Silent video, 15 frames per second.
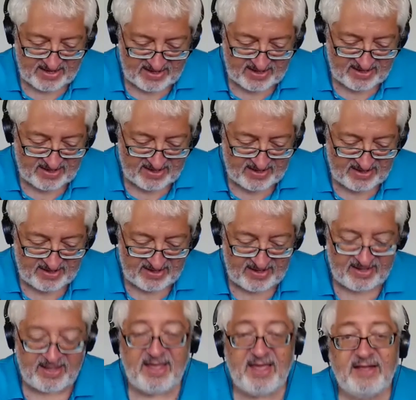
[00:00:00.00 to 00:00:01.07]
Uh,
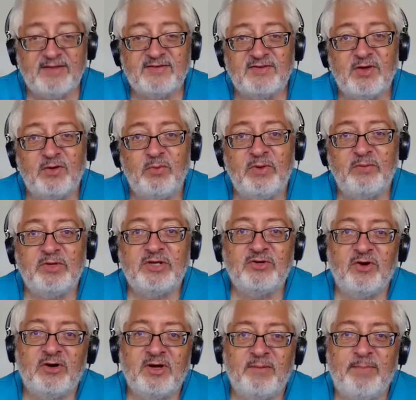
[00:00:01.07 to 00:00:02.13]
And so when we
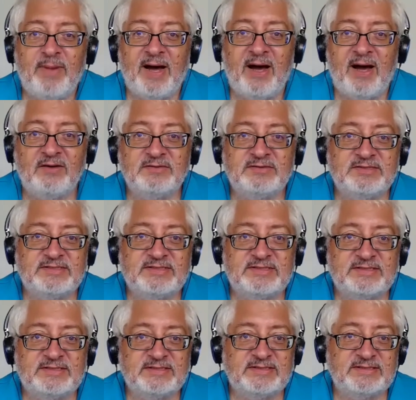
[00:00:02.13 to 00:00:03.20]
talk about
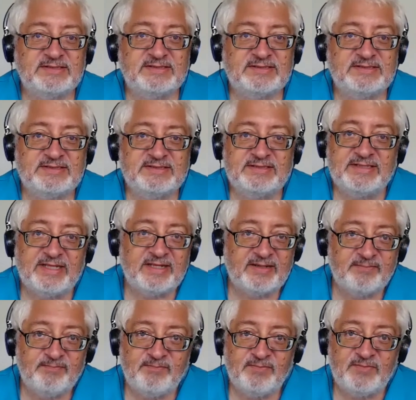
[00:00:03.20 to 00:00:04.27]

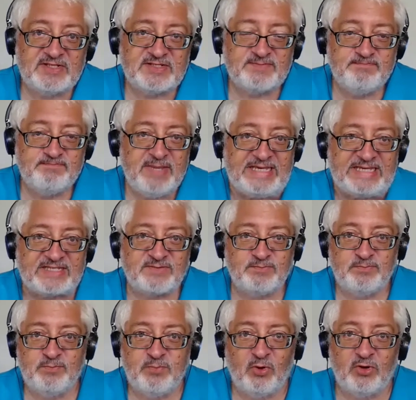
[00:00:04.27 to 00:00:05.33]
the, these big
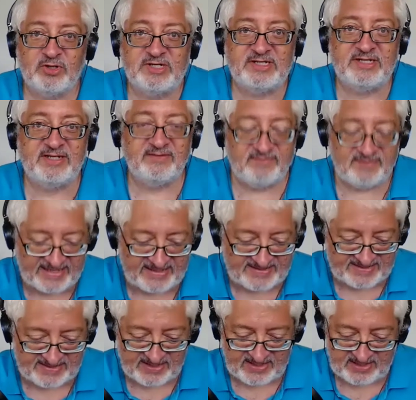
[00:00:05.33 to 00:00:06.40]
sporty
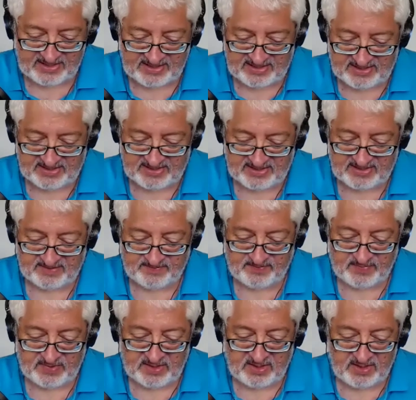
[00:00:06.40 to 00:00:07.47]
events,
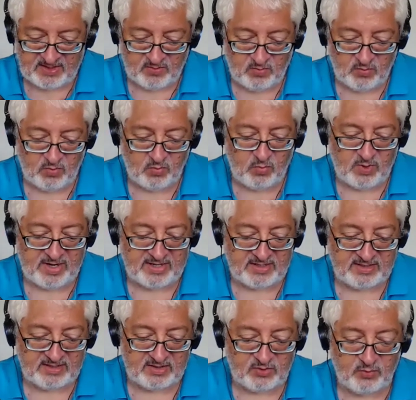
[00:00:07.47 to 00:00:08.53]
um,
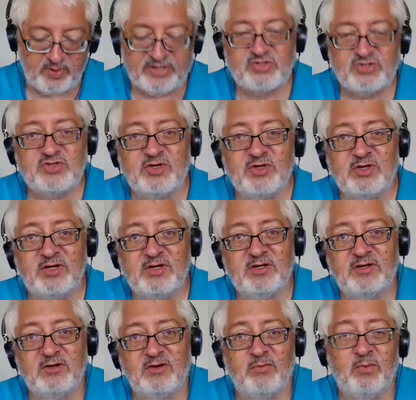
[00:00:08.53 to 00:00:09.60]
one
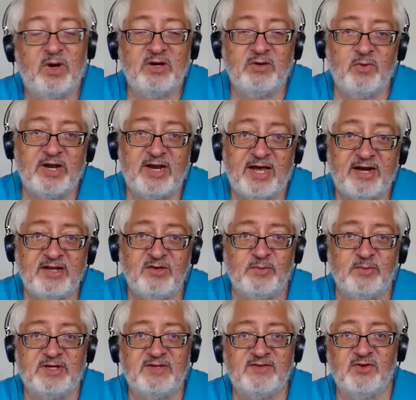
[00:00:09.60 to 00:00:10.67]
question or one, one
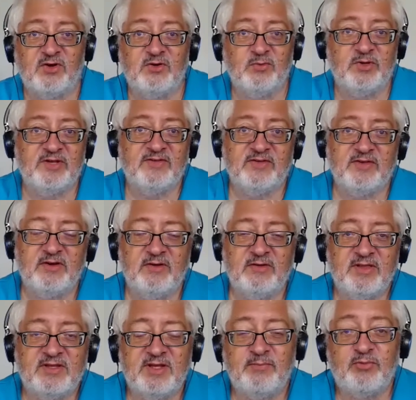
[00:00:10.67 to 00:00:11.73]
argument is always, you know,
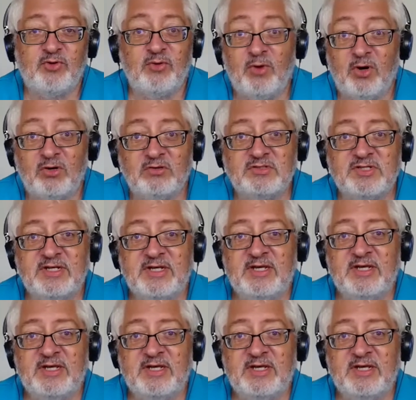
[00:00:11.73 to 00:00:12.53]
that they promote